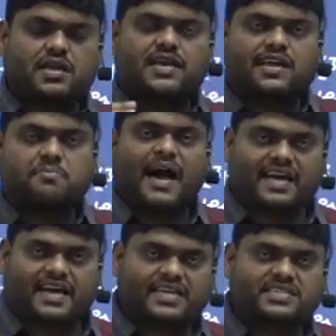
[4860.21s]
year back
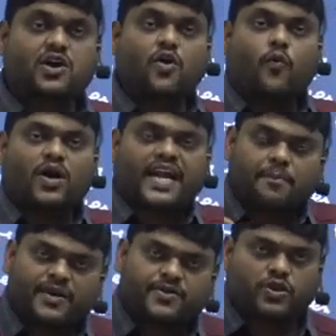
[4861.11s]
case. What
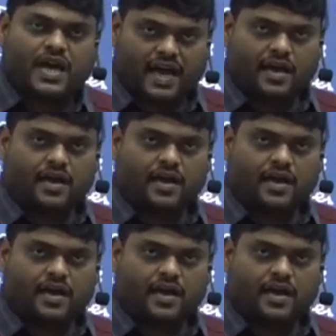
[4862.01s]
happened today?